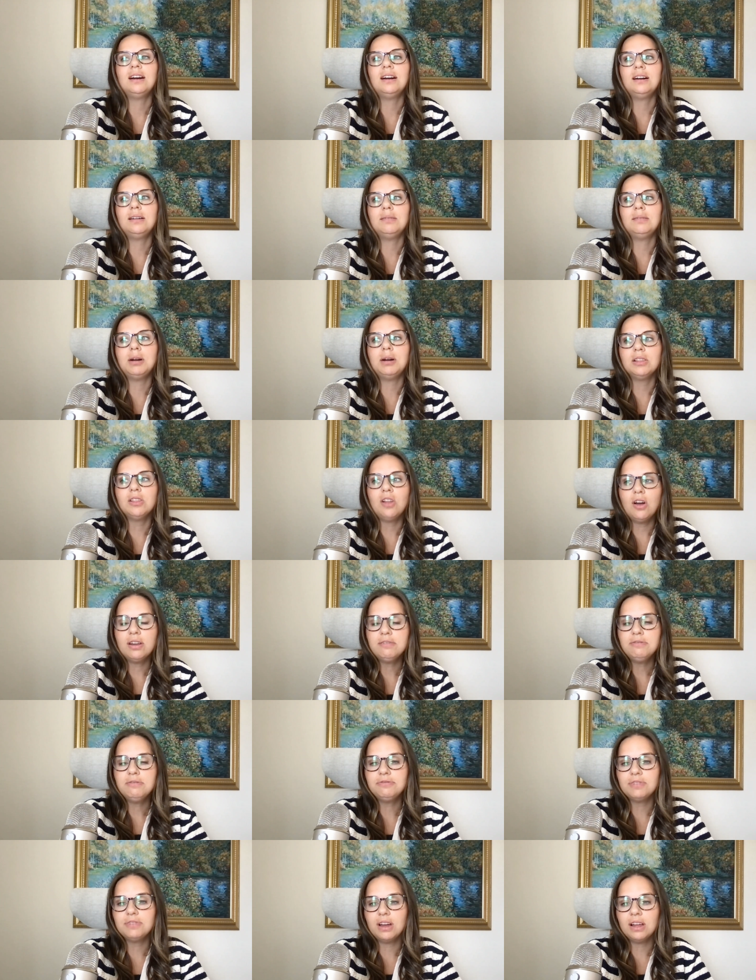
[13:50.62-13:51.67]
A lot
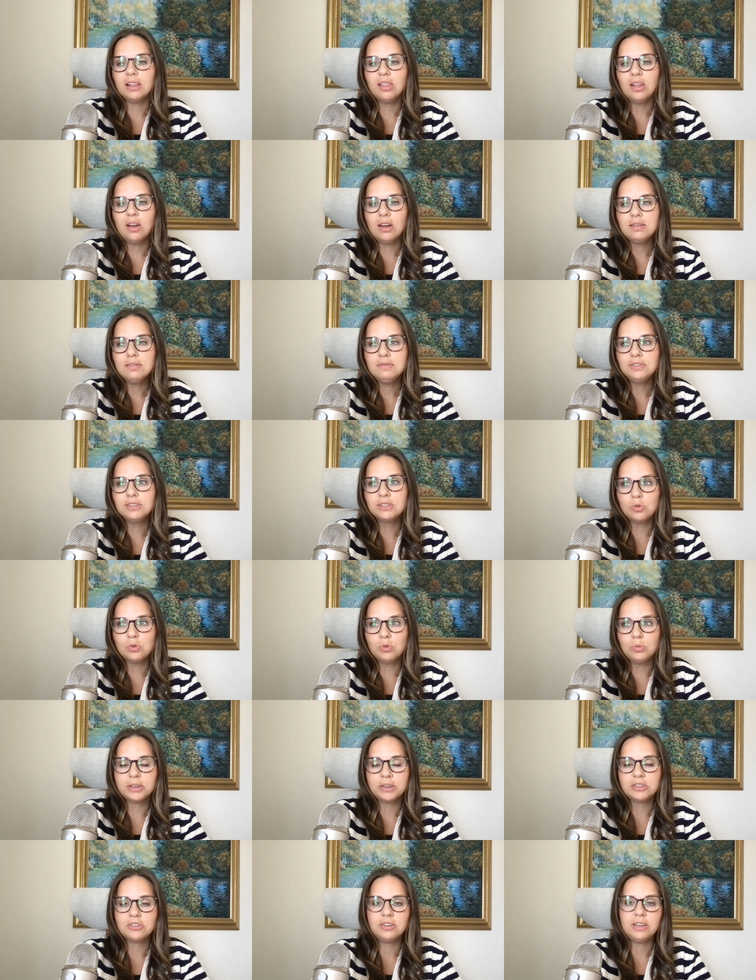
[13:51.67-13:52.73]
of school
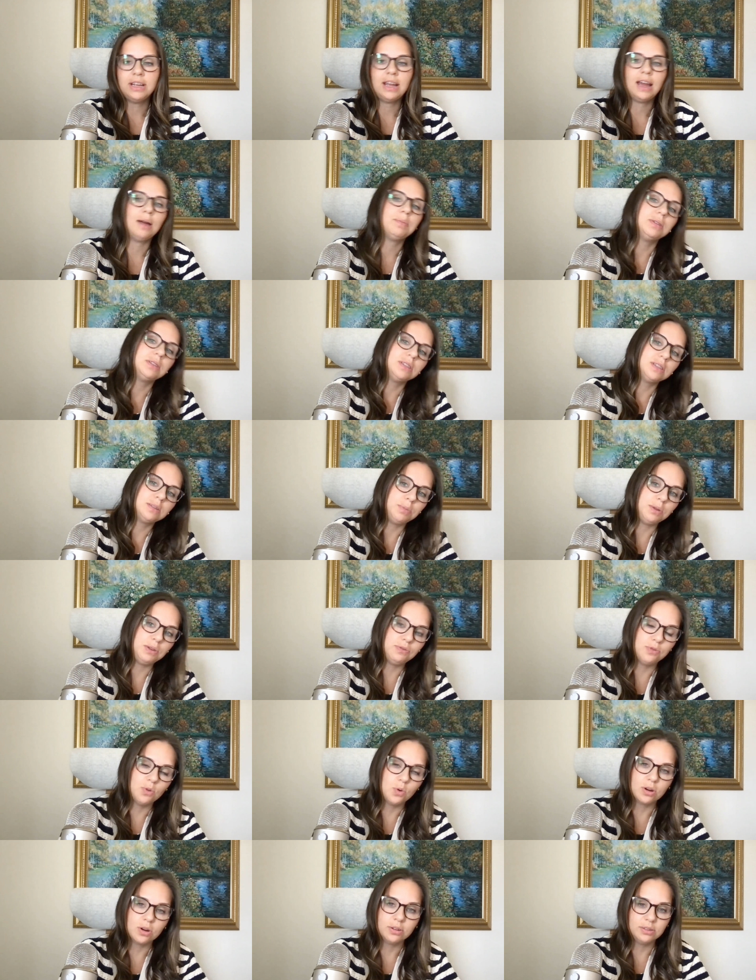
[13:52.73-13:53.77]
picture day happens
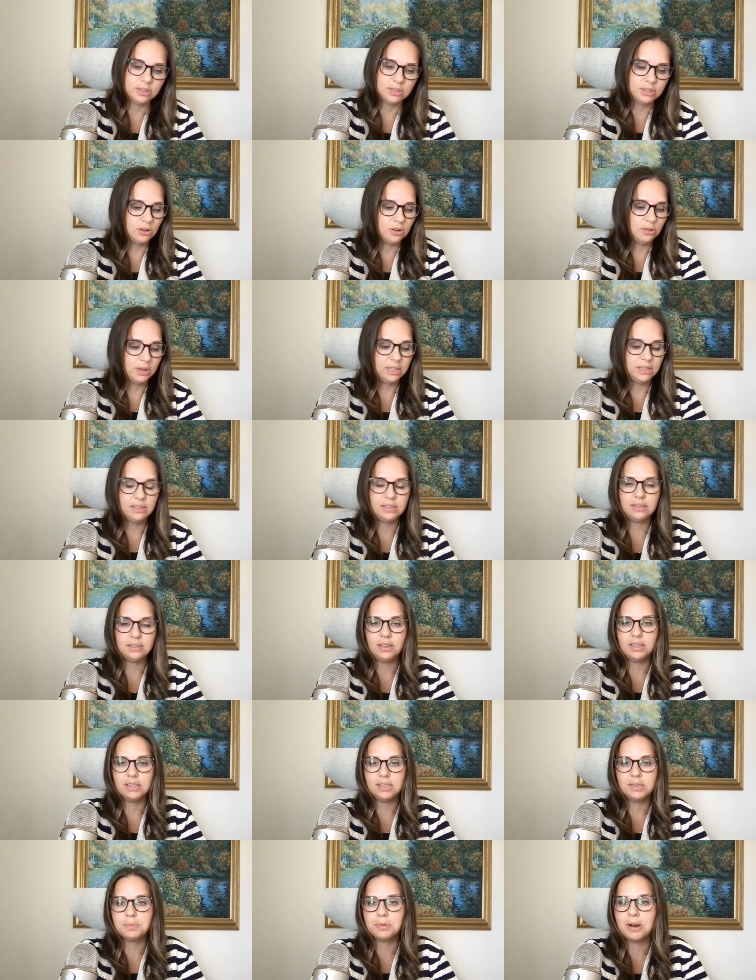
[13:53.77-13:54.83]
before, so it's
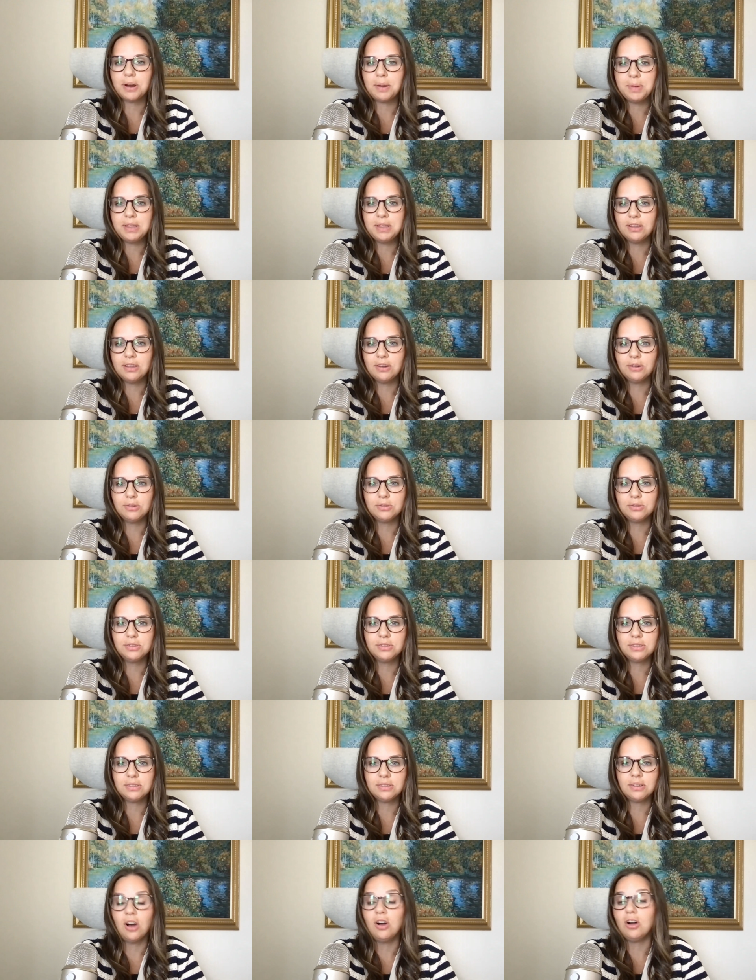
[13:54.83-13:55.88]
prepping
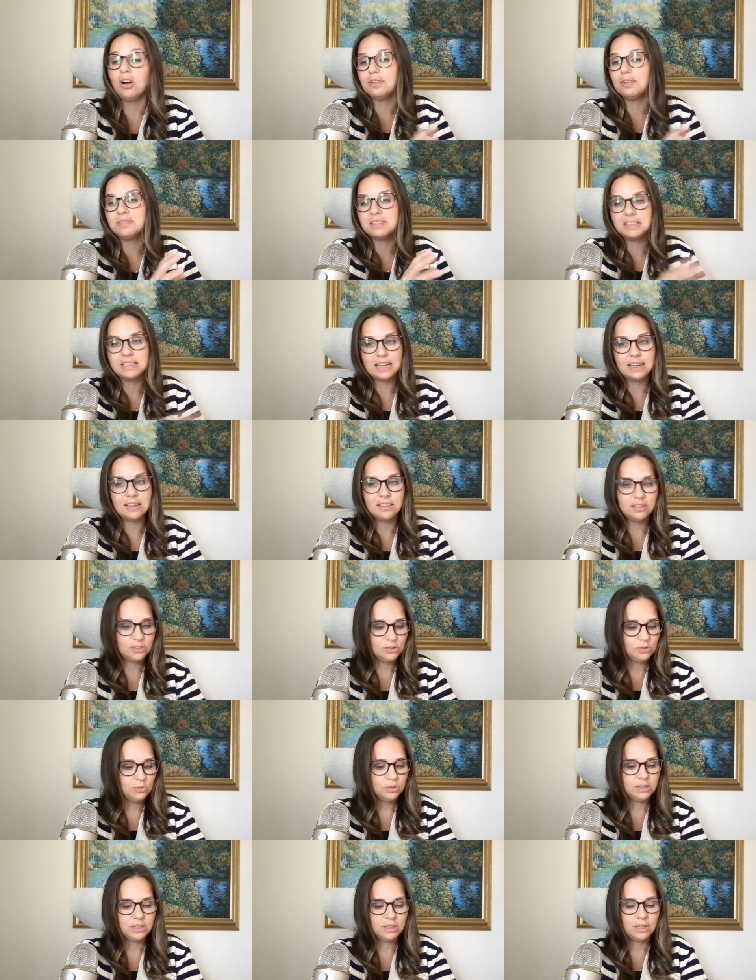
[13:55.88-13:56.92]
those all of the data the
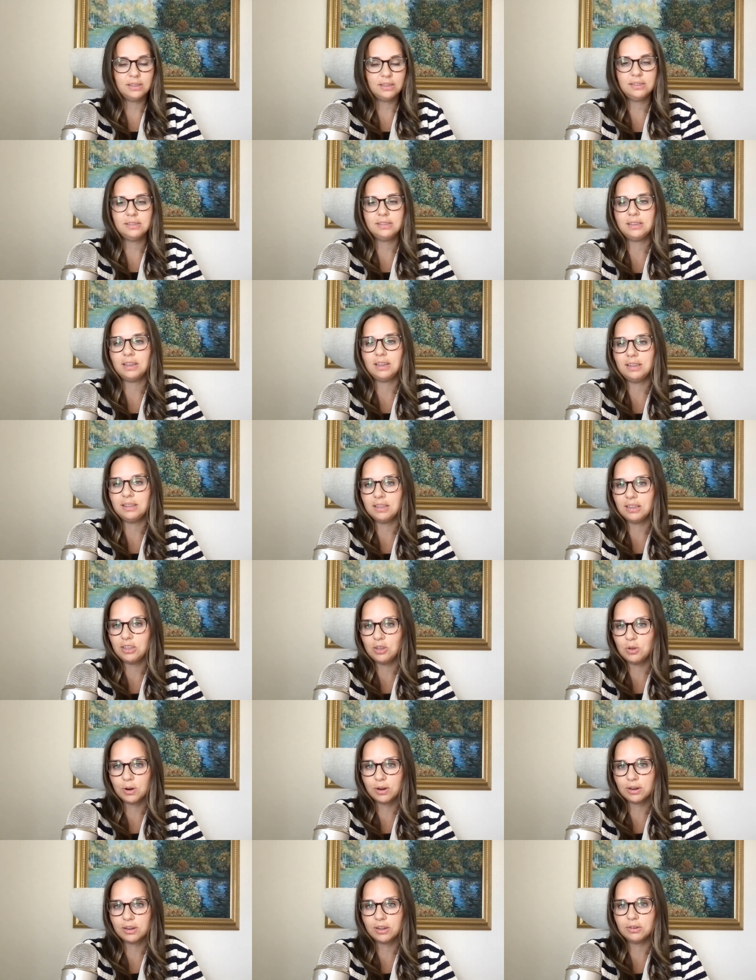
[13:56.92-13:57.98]
school sends, getting the
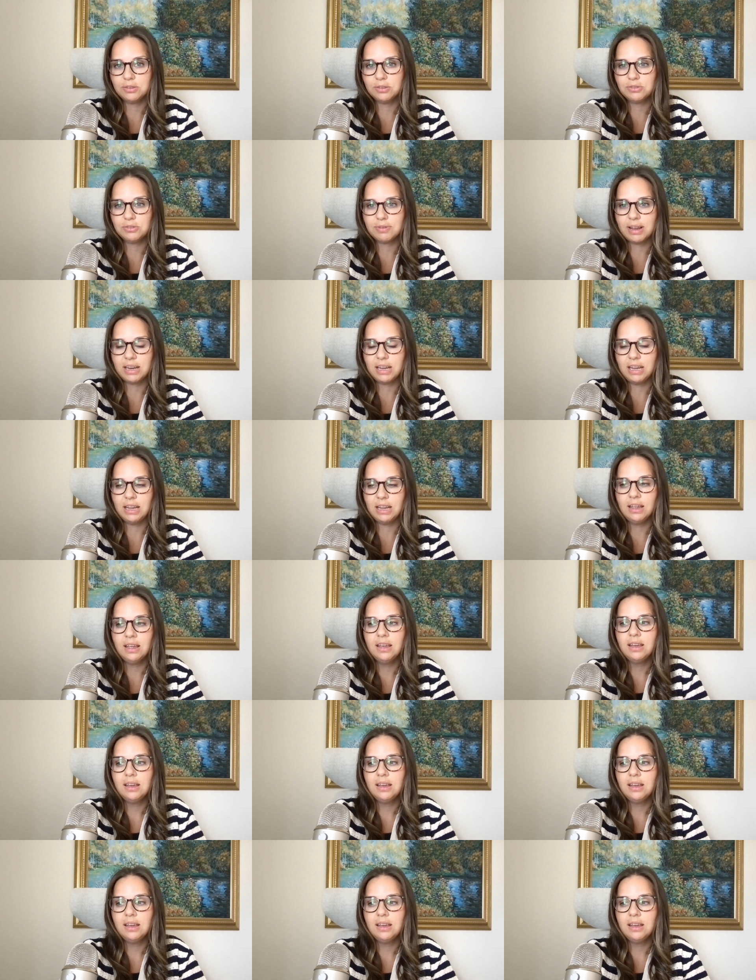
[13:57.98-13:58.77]
QR codes ready,